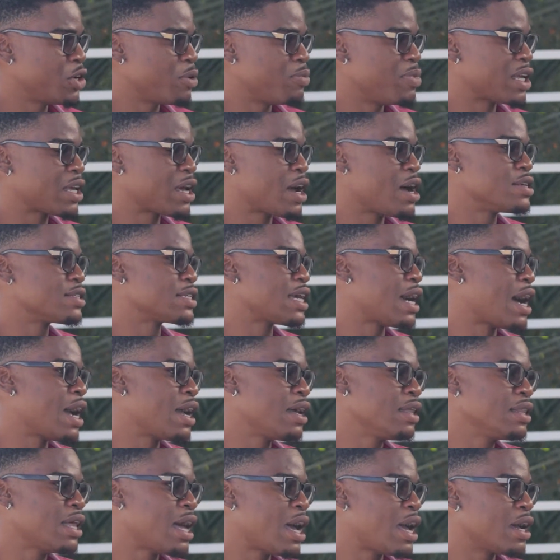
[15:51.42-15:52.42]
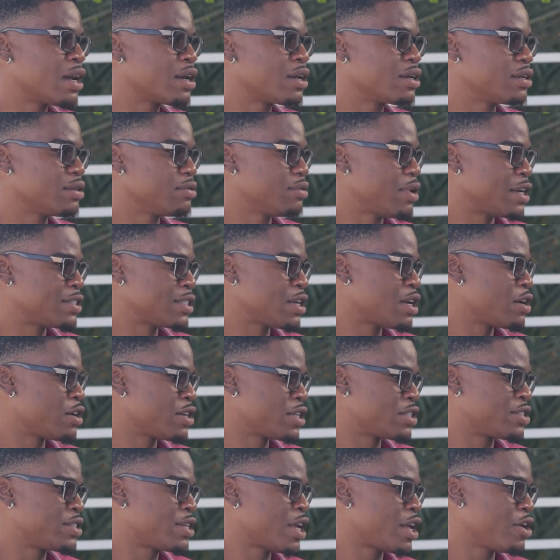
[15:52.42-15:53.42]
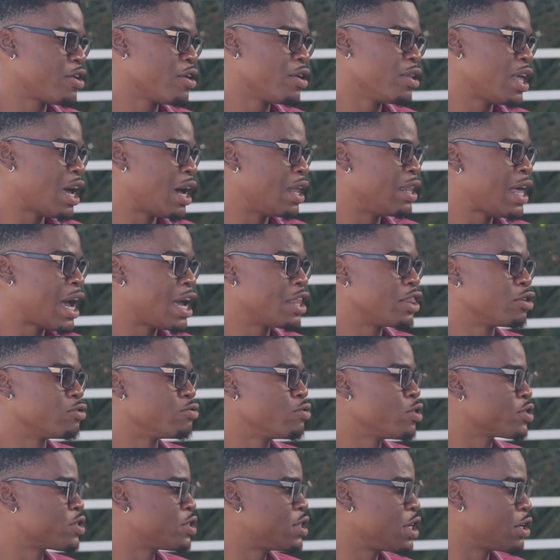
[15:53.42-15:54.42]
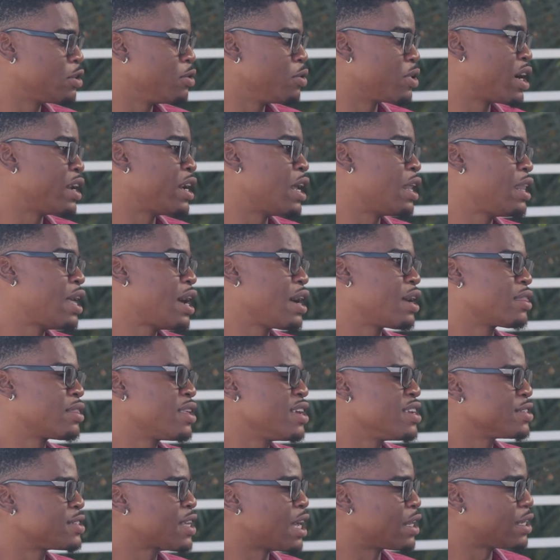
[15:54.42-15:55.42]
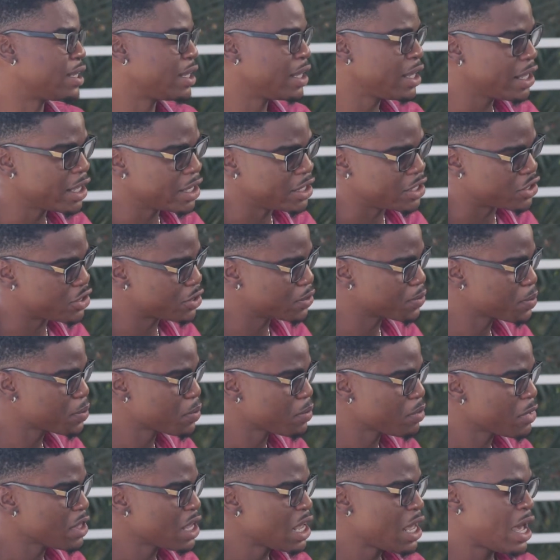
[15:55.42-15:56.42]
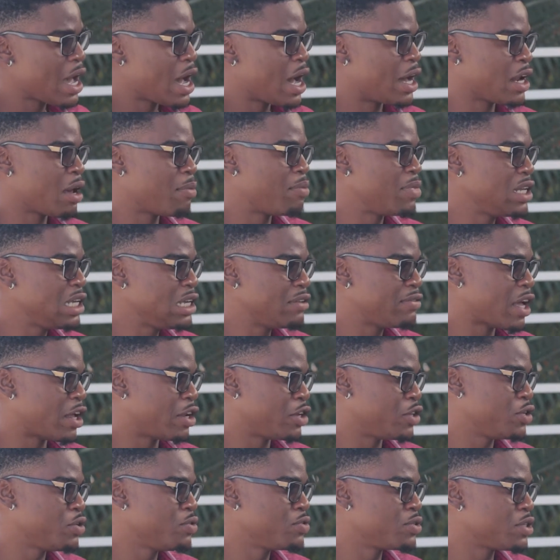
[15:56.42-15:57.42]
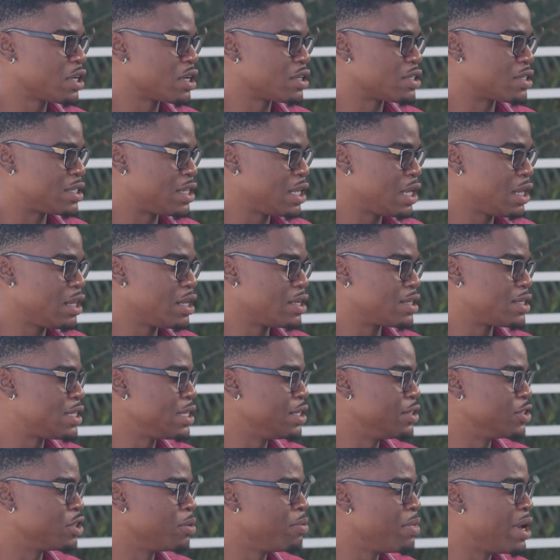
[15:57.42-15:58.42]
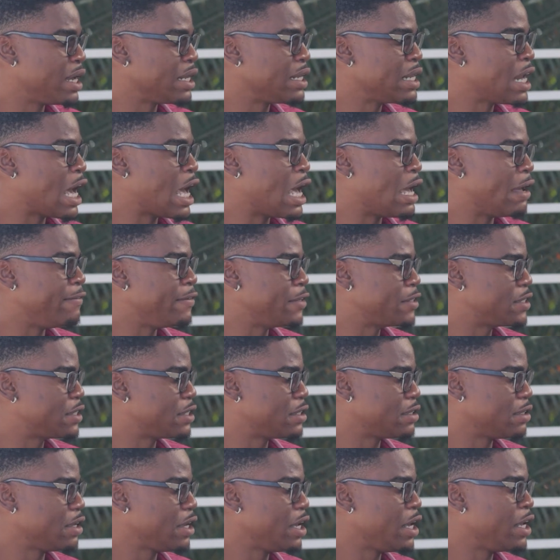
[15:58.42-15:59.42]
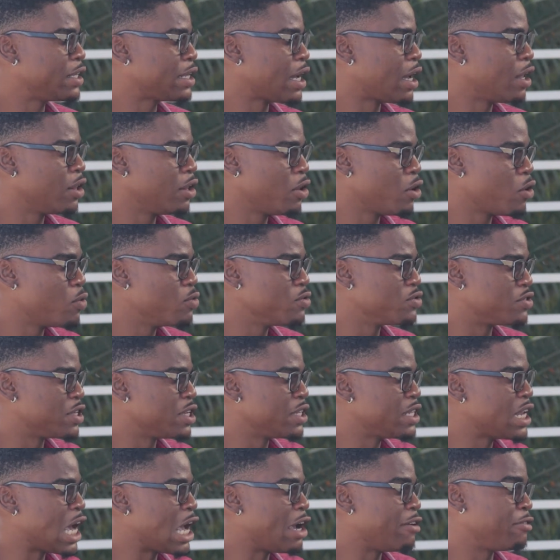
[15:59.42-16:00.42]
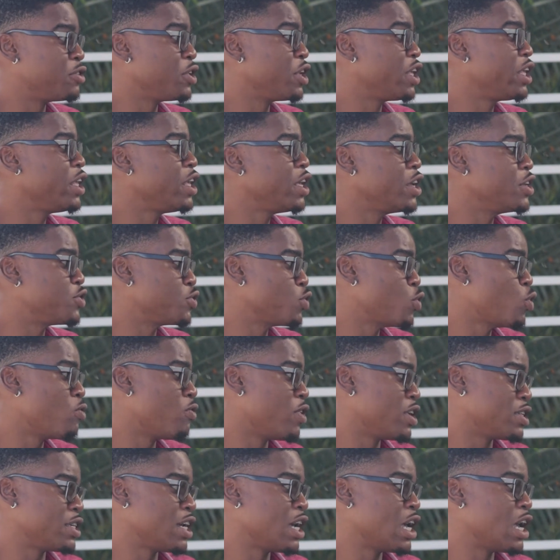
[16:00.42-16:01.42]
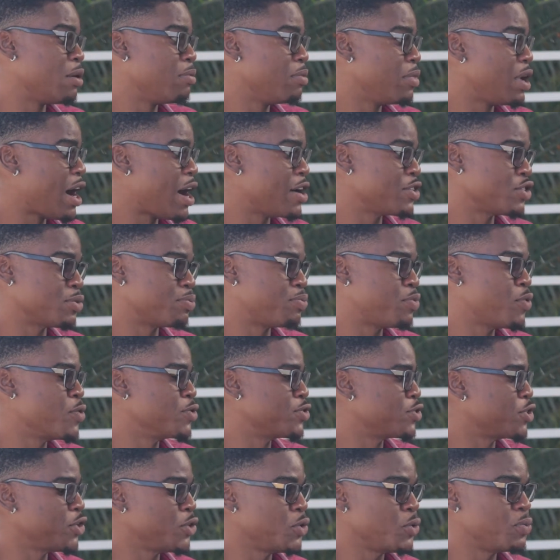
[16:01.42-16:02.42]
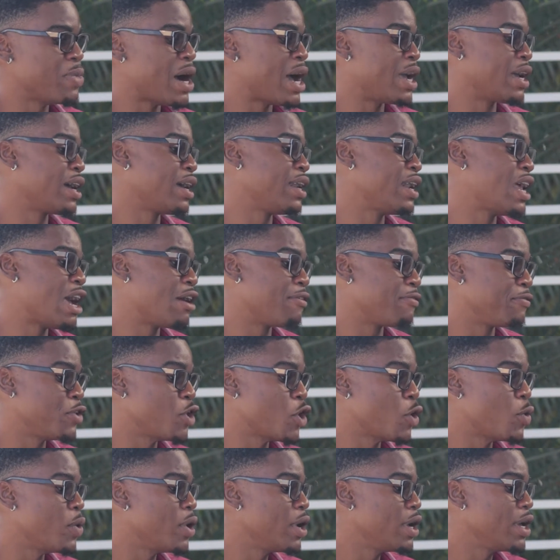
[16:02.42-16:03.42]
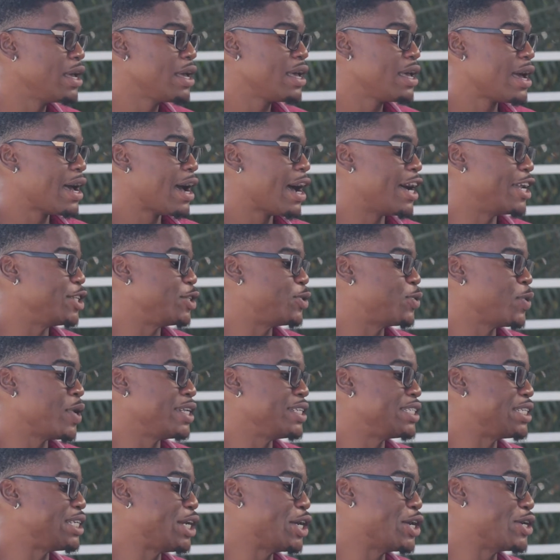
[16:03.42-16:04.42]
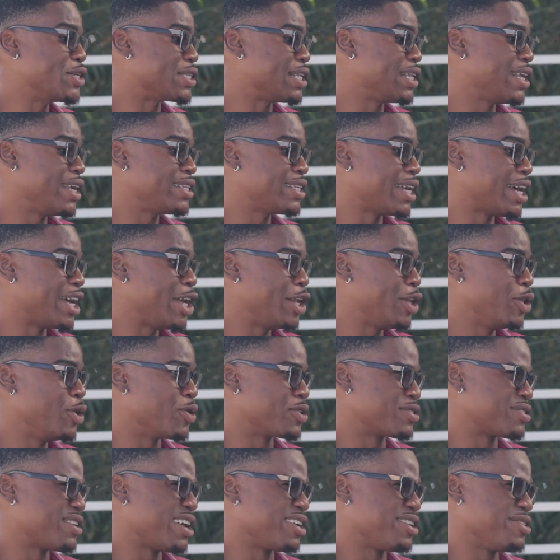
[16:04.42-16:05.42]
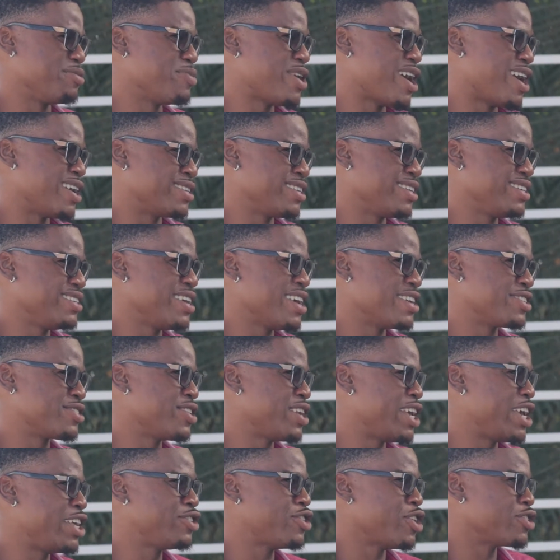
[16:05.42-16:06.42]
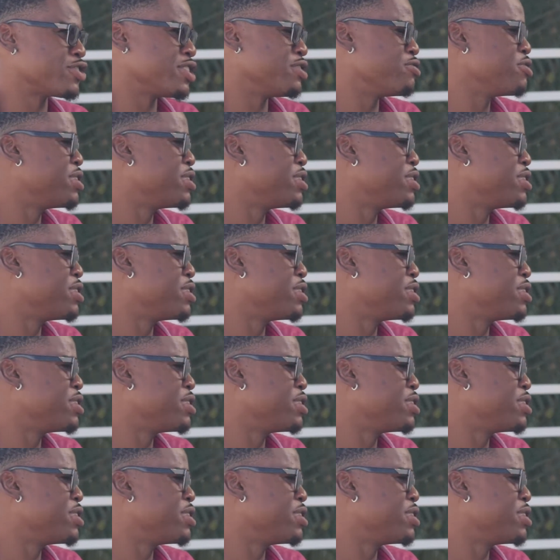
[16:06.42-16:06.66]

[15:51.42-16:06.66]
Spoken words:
Because I like, as I had said earlier, I like the rustic look and I like things that age. And I believe that using stainless steel to make knives, it allows the knife to age over time, as opposed to you buying a knife now and 20 years later it looks like you bought it yesterday. It doesn't